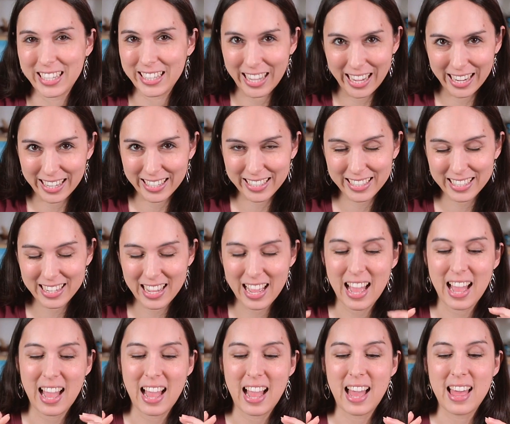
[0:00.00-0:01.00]
like
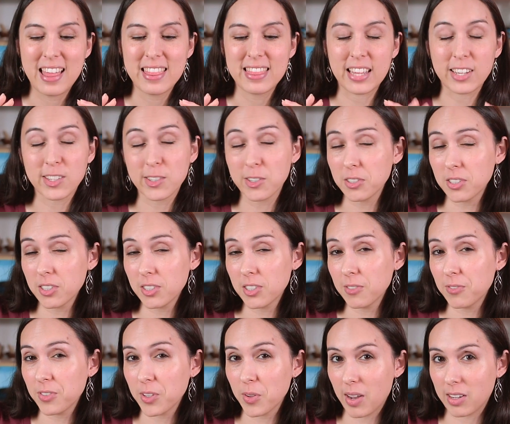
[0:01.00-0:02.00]
that uses
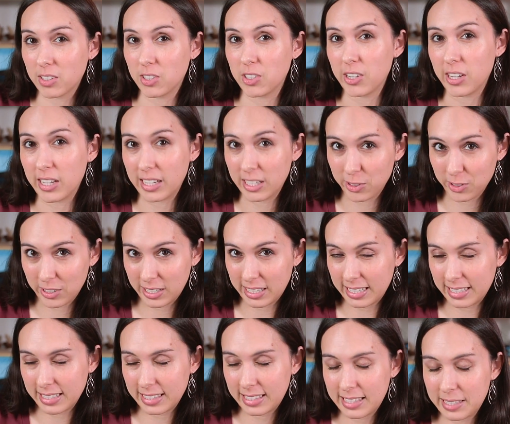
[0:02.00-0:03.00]
a few extra
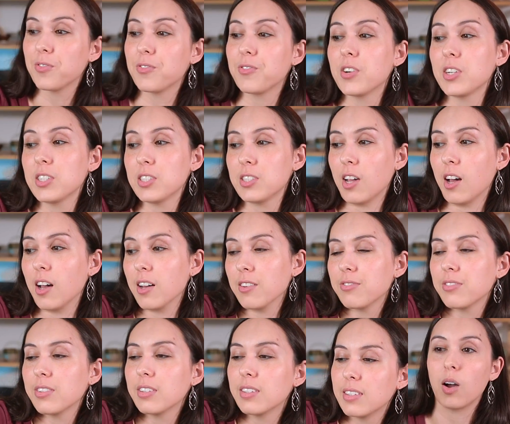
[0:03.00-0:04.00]
ingredients. First off,
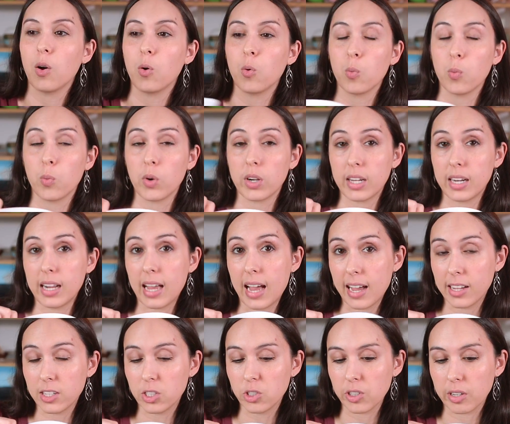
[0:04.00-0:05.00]
we're gonna
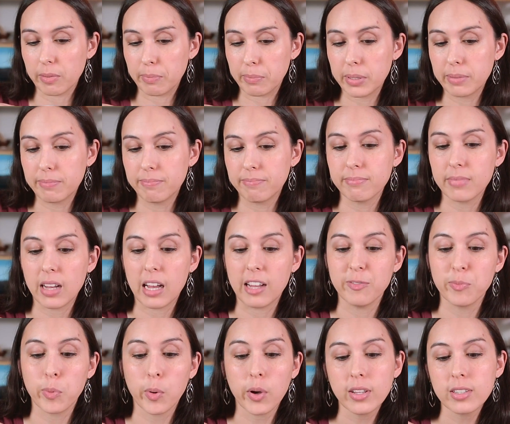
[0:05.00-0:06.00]
add shrimp.
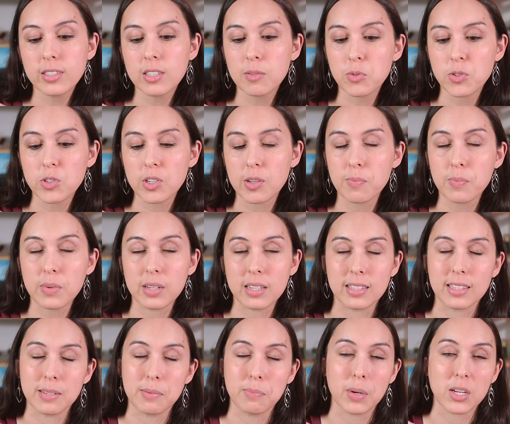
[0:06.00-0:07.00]
I've boiled some shrimp.
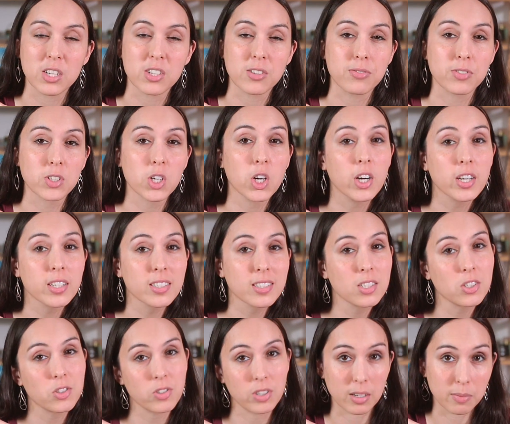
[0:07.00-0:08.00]
It's a bunch of
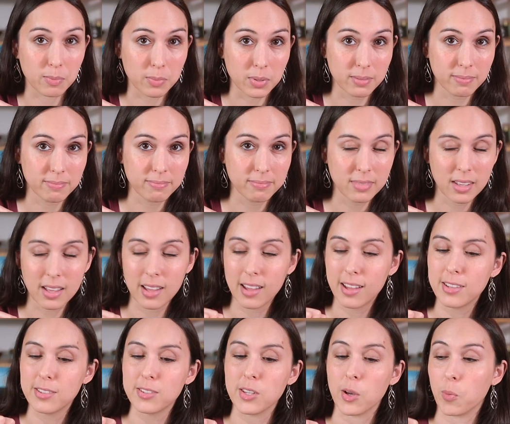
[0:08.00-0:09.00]
cooked shrimp.
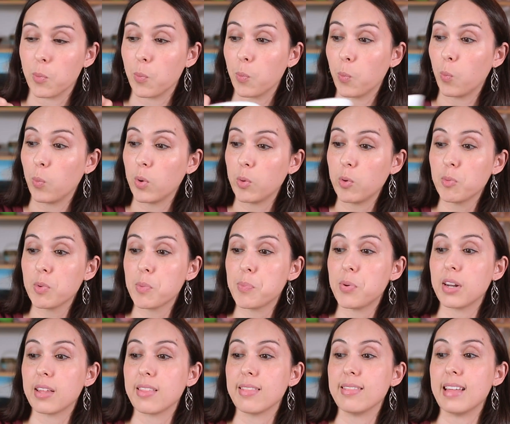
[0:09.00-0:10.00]
So we will be
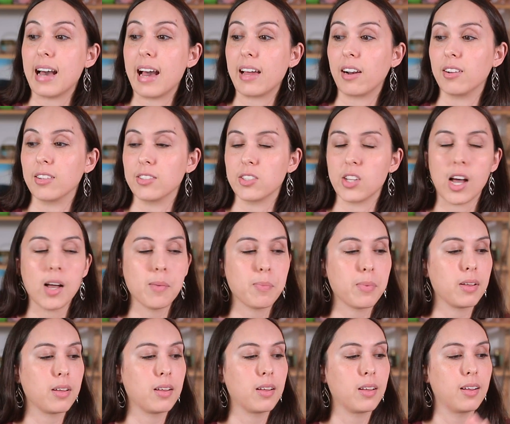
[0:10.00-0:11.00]
putting that on top.
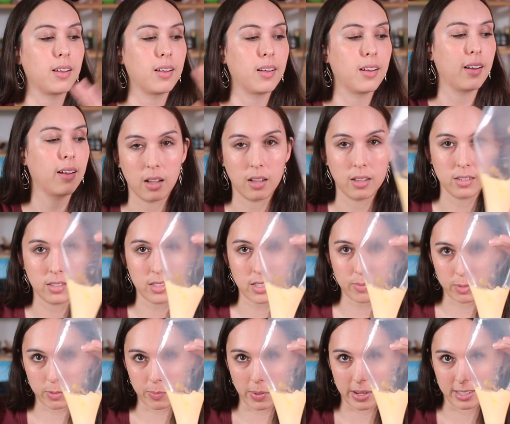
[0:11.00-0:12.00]

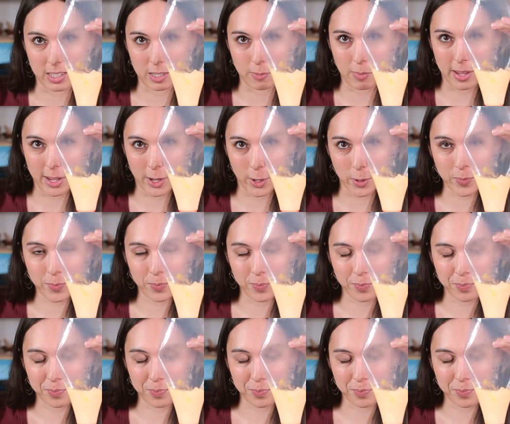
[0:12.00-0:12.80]
Some spicy mayo,